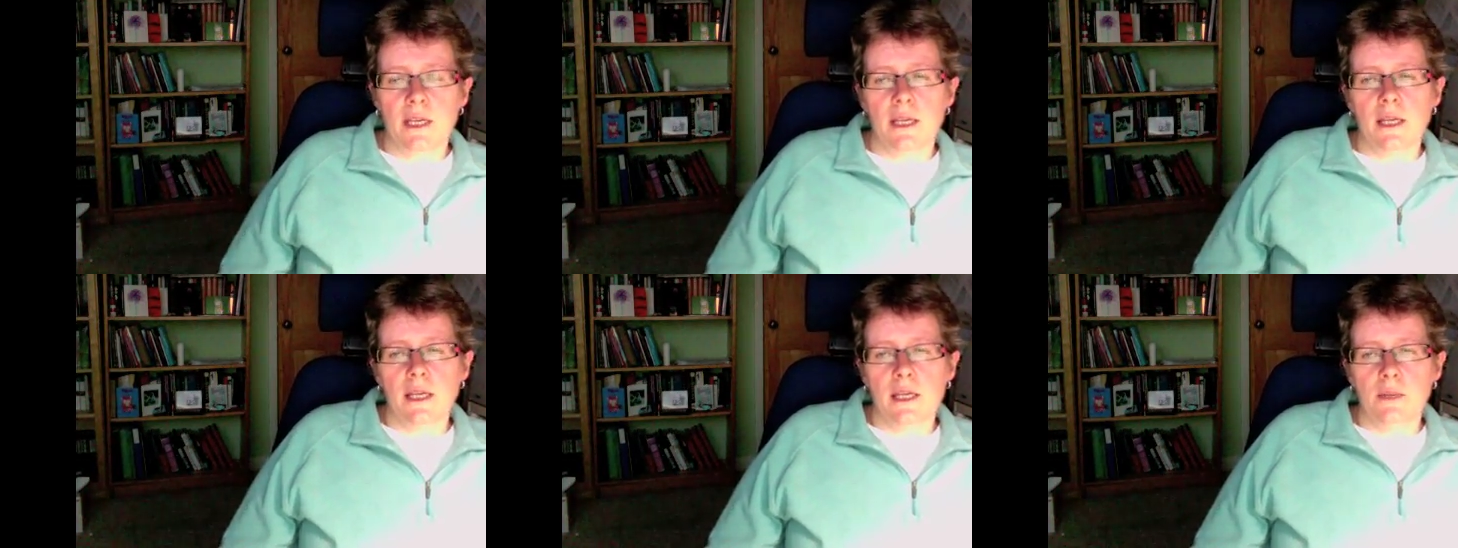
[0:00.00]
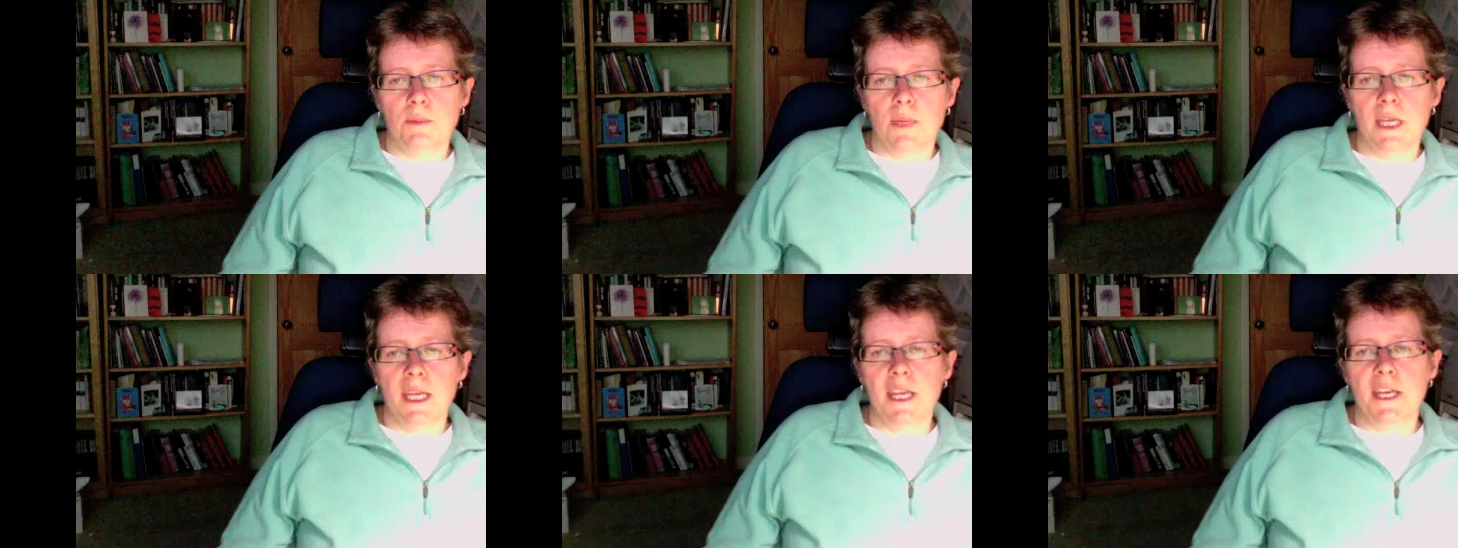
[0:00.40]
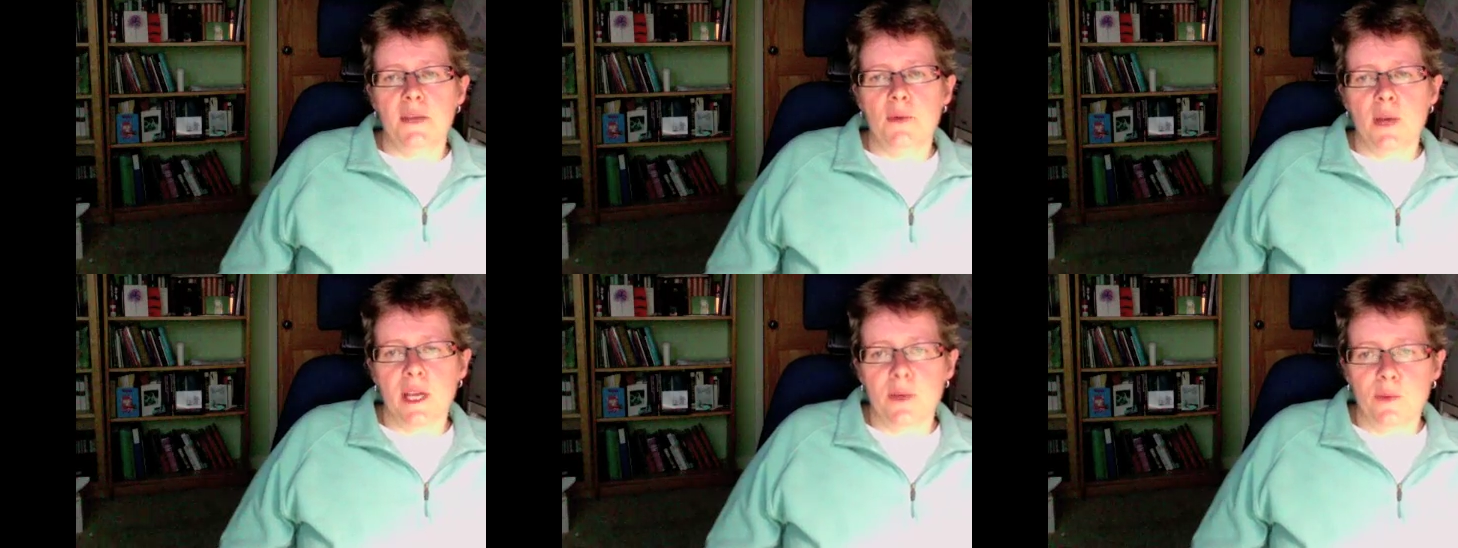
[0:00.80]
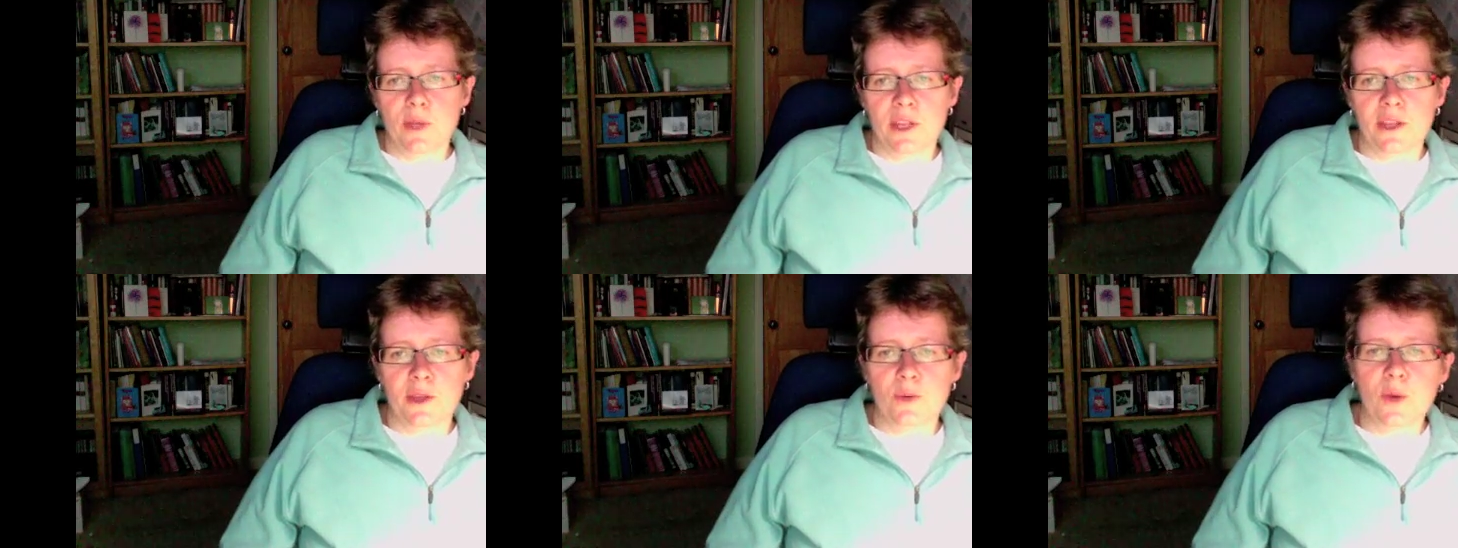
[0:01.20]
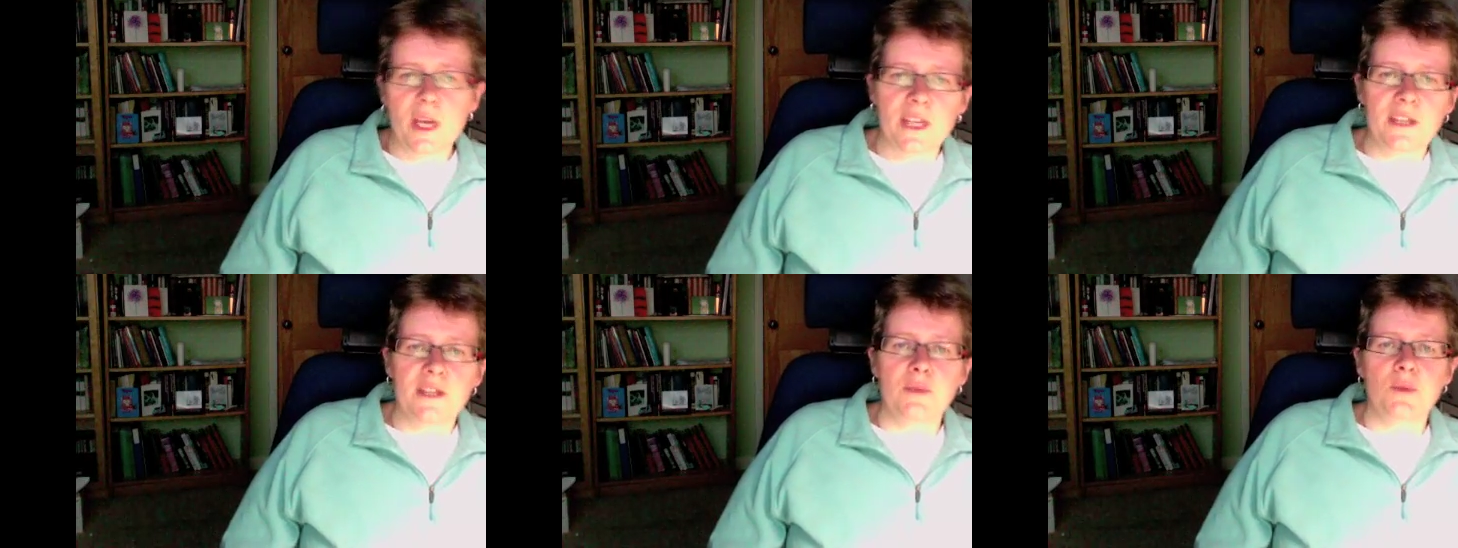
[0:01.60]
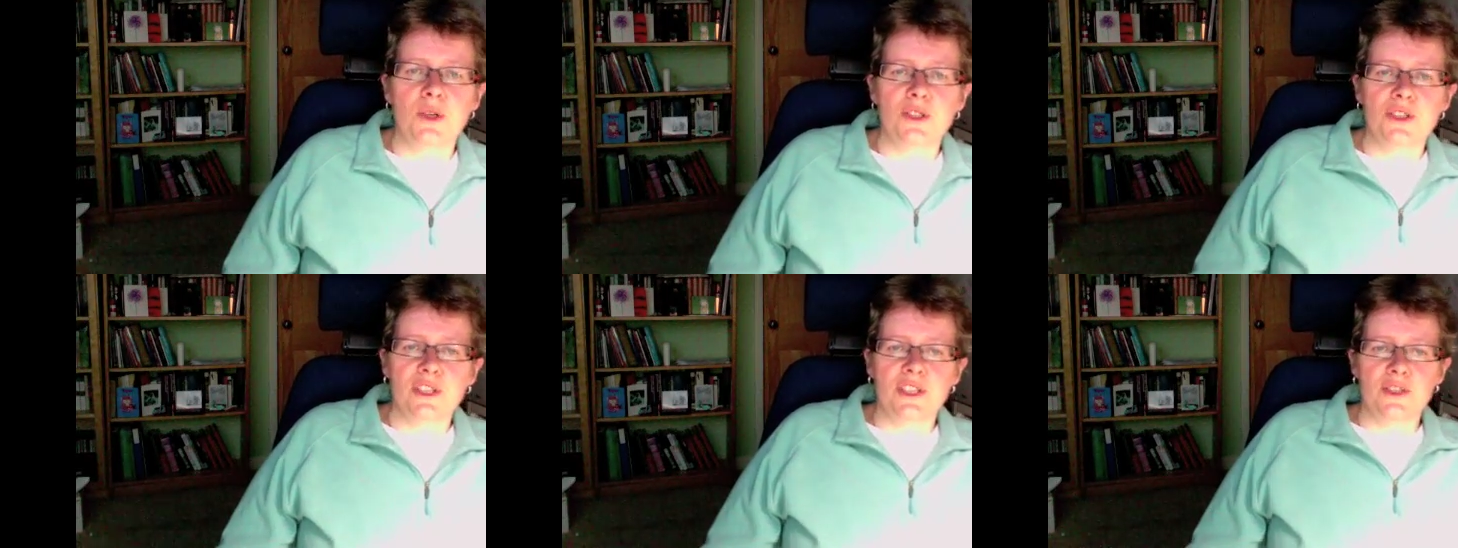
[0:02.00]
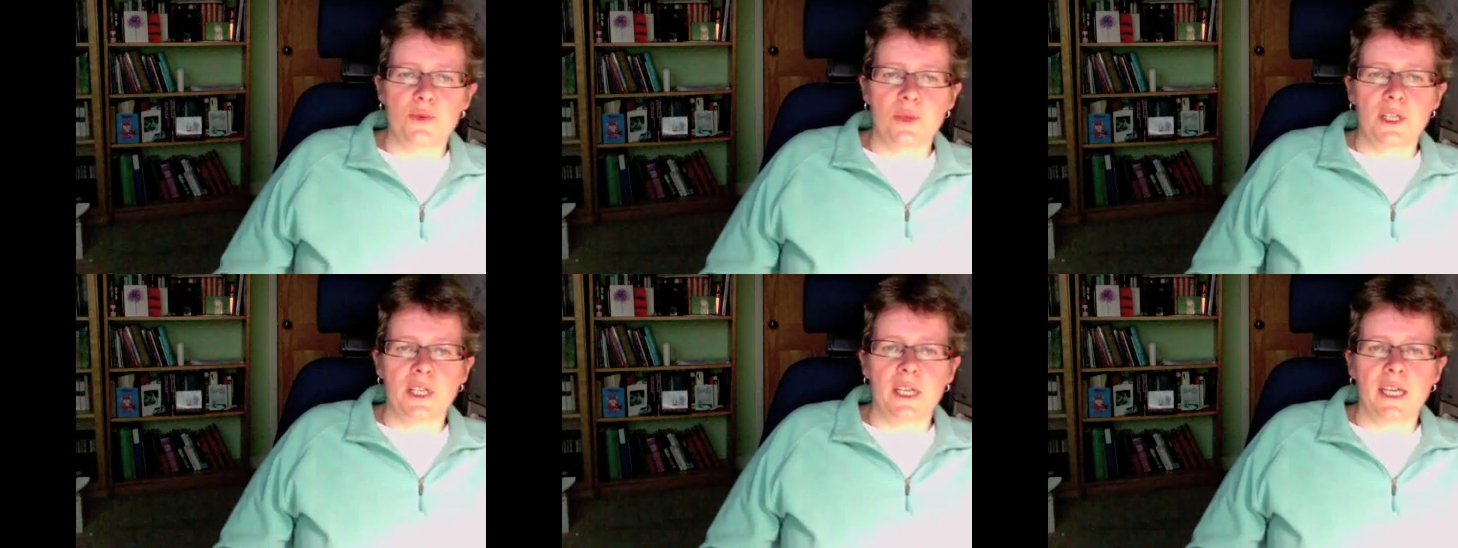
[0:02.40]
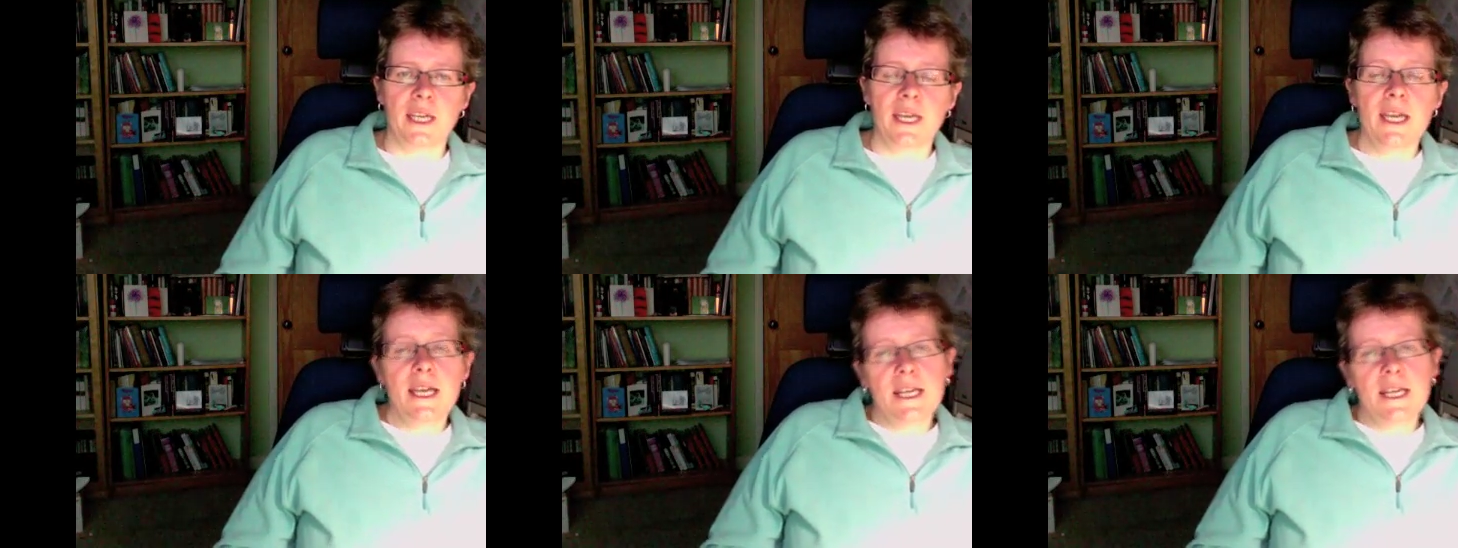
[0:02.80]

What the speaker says: in any way with the way that the module is working.